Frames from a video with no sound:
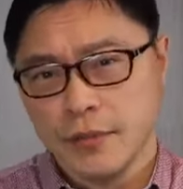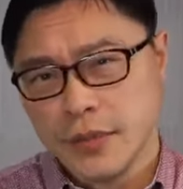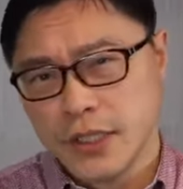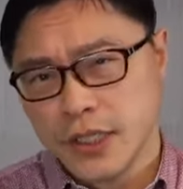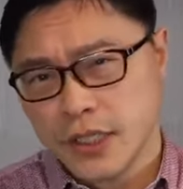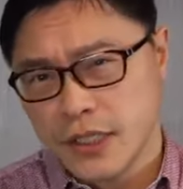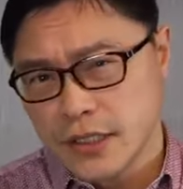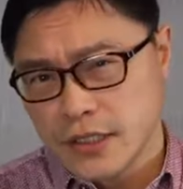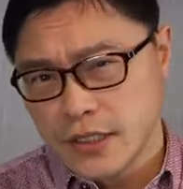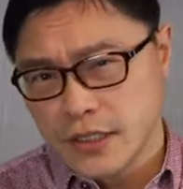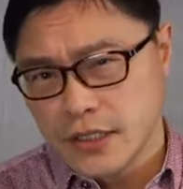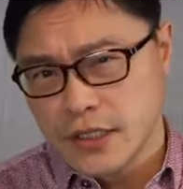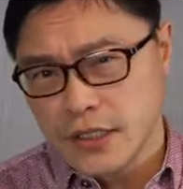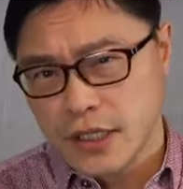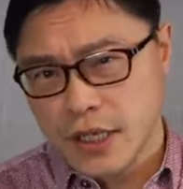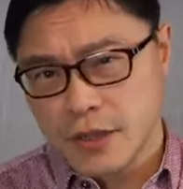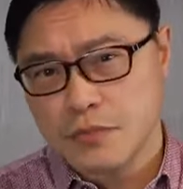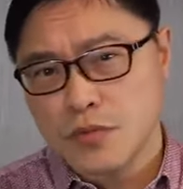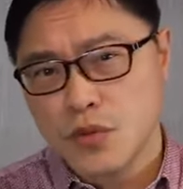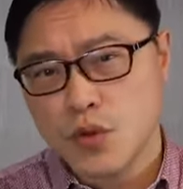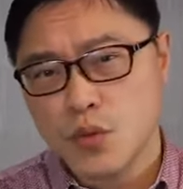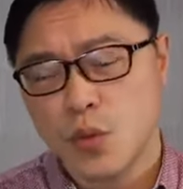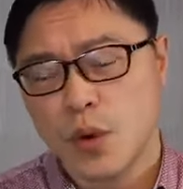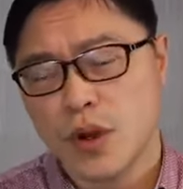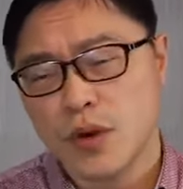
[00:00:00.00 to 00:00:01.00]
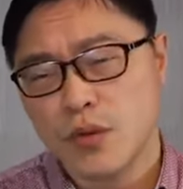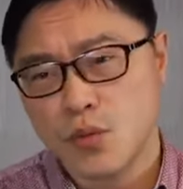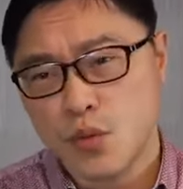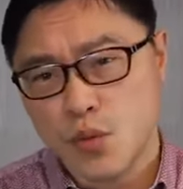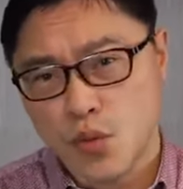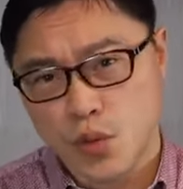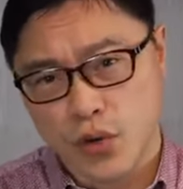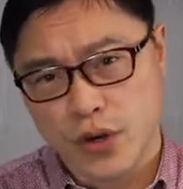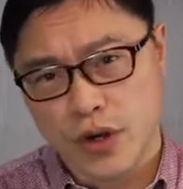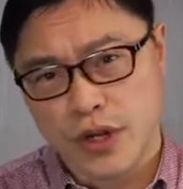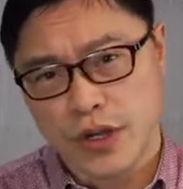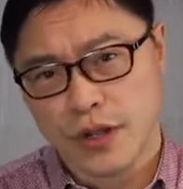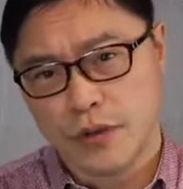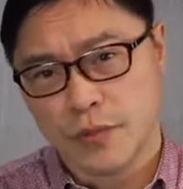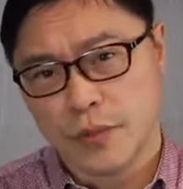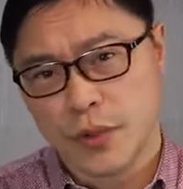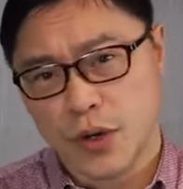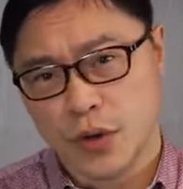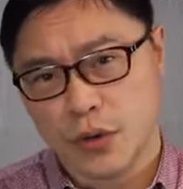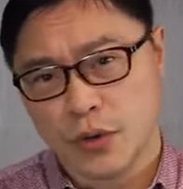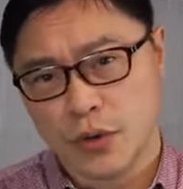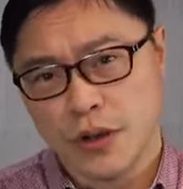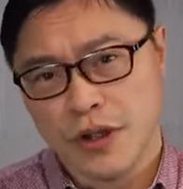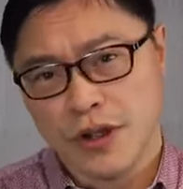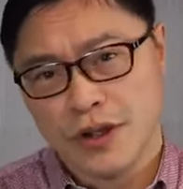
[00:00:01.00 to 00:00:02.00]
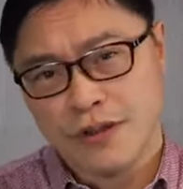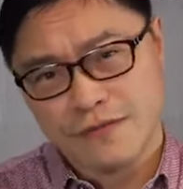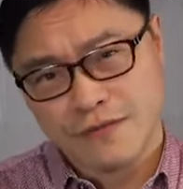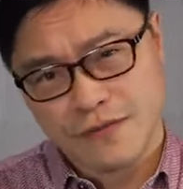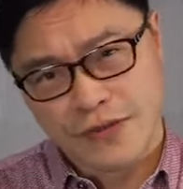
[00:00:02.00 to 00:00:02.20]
because the number one worry about